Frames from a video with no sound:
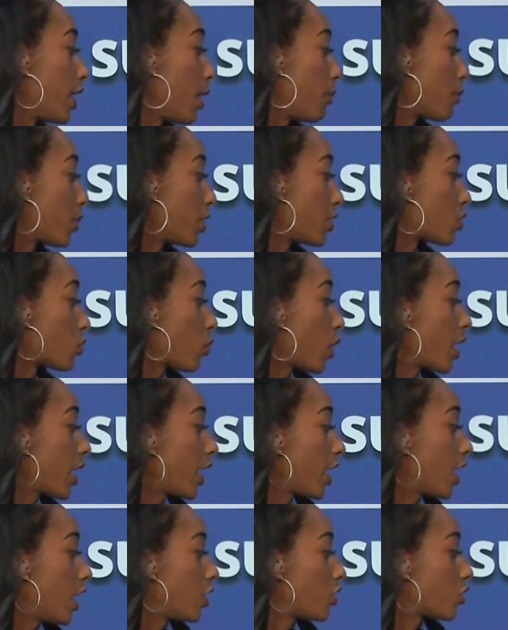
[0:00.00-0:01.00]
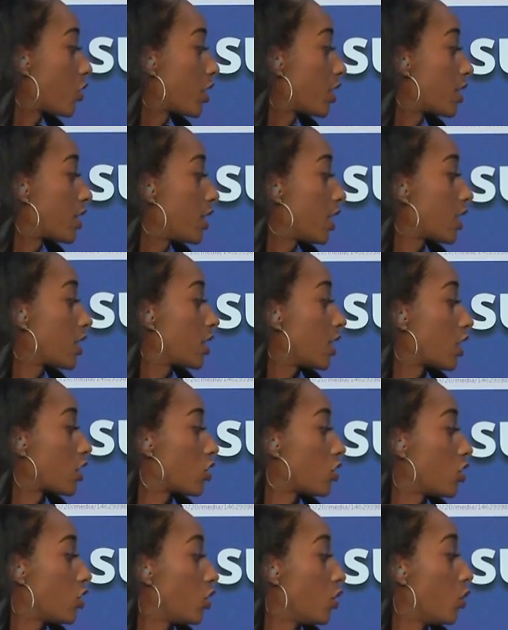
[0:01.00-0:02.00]
number is
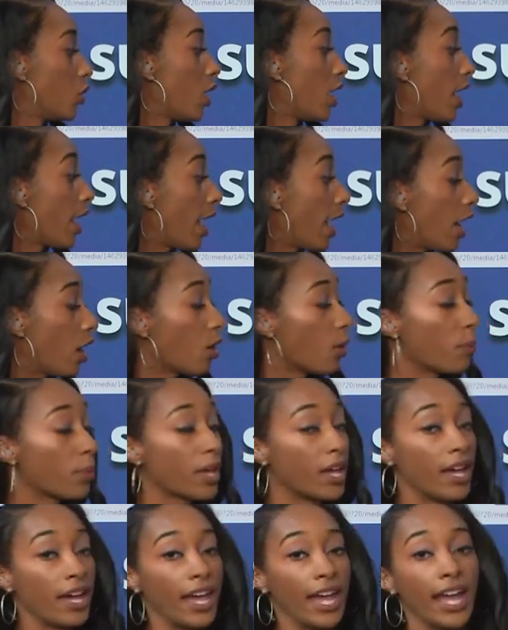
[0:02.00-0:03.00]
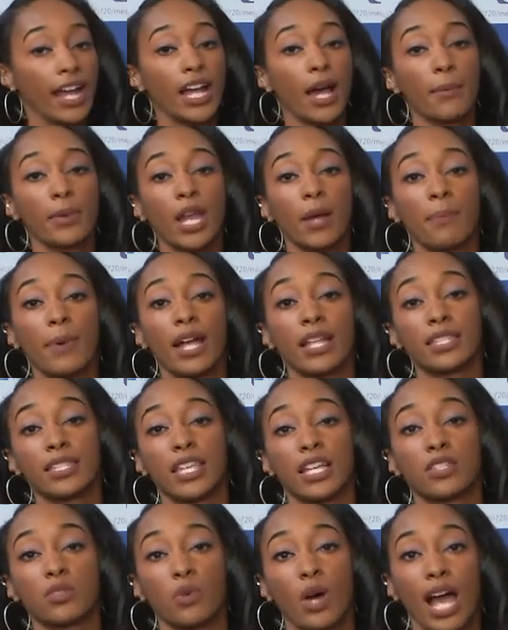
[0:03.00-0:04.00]
1-800-662-HELP. And coming up
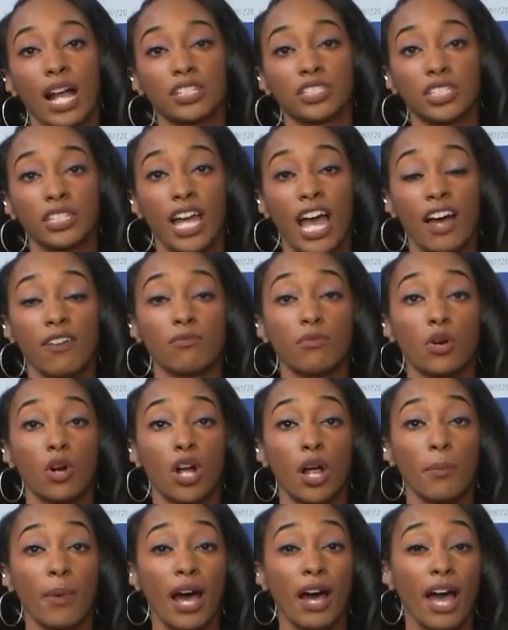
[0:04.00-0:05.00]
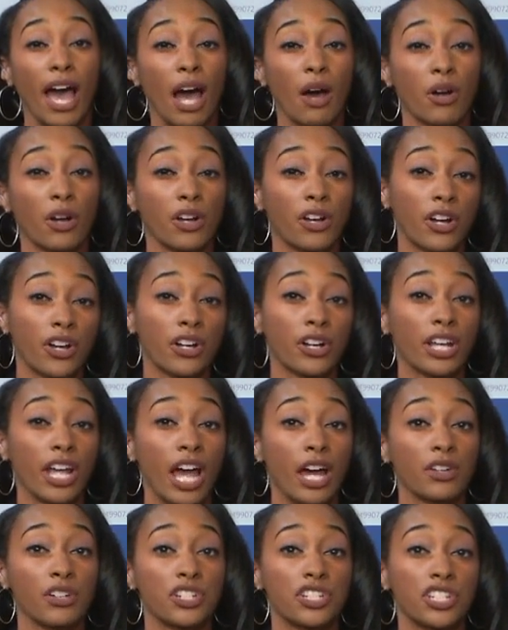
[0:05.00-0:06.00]
at 6, we'll actually have more about how a Kern
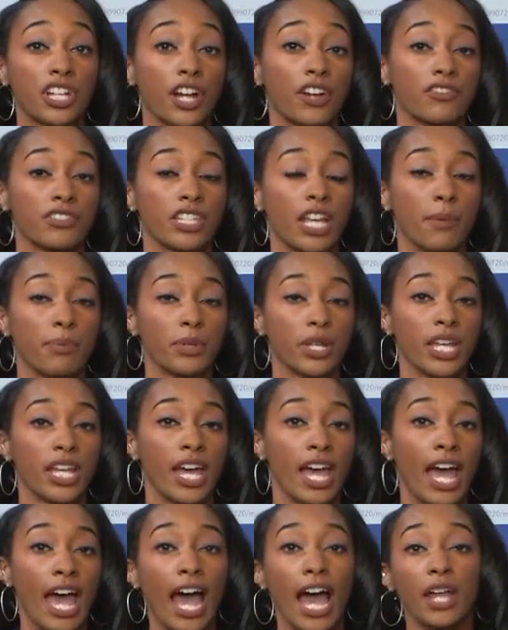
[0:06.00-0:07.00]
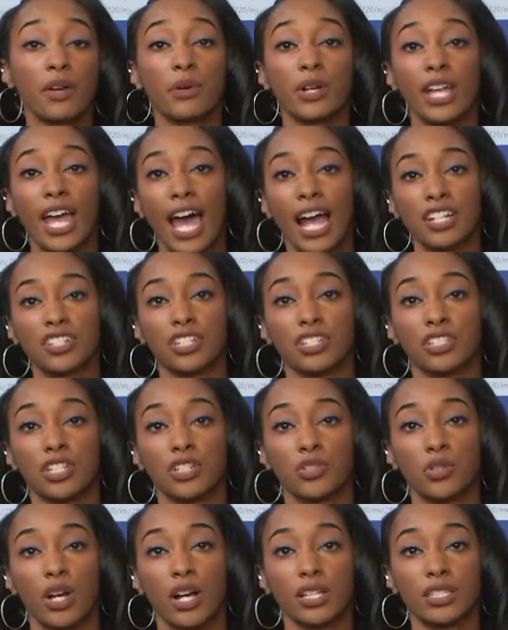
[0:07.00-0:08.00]
County Sheriff's deputy had a reaction
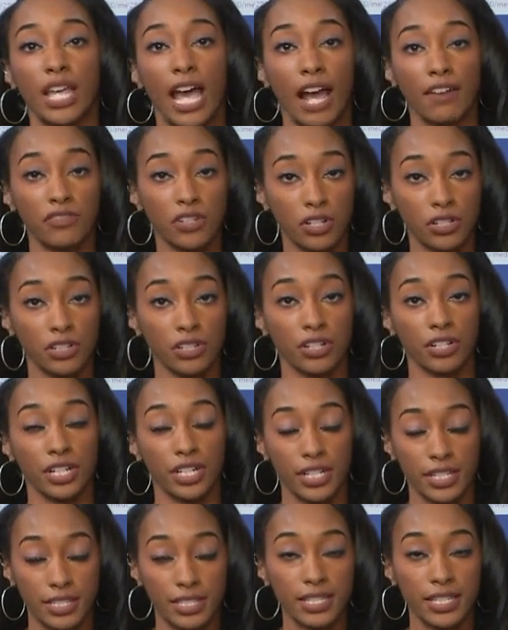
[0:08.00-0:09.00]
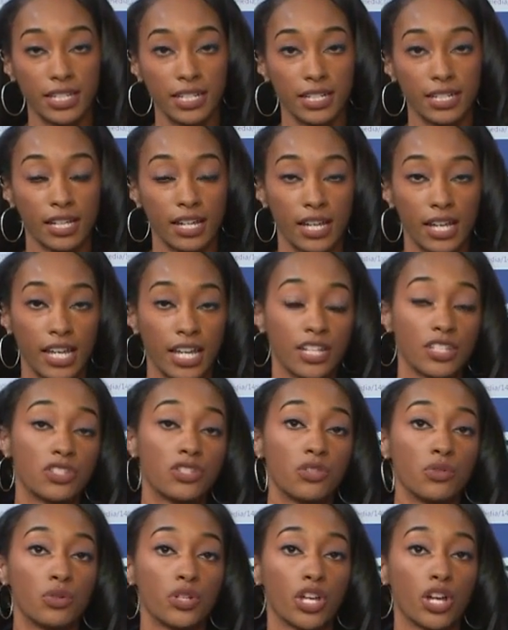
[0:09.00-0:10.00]
to drugs after clearing a scene. In
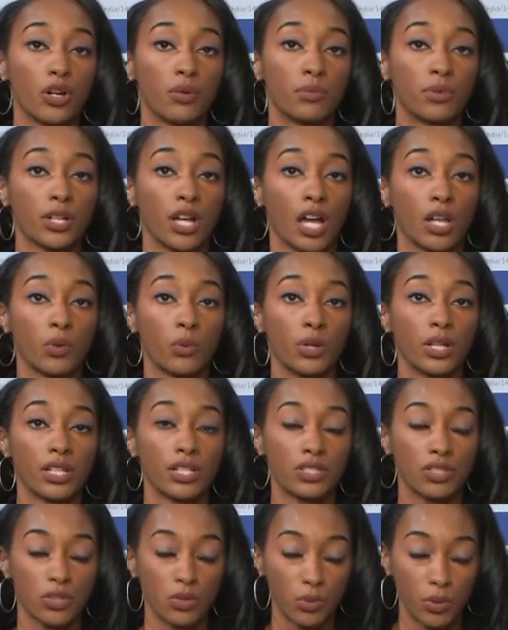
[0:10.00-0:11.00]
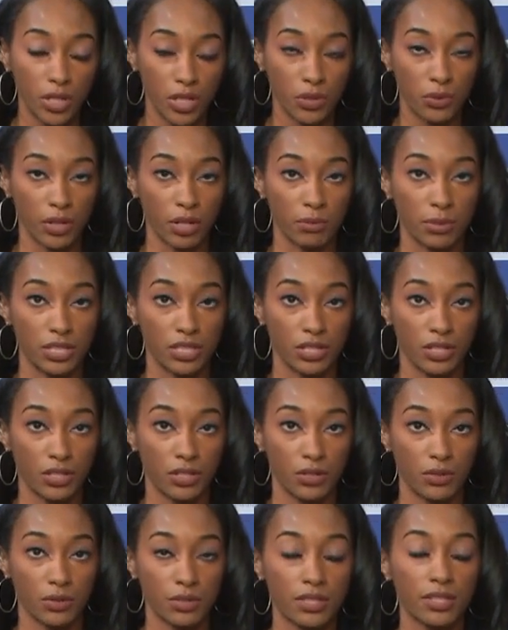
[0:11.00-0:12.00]
studio, Brianna Willis, 23 ABC
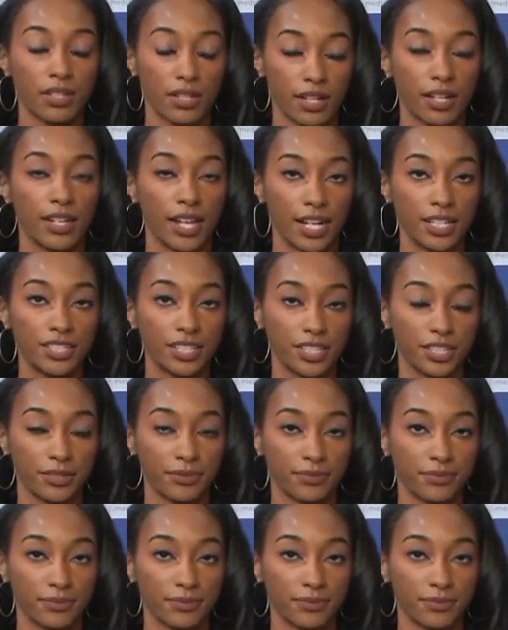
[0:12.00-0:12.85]
News, connecting you.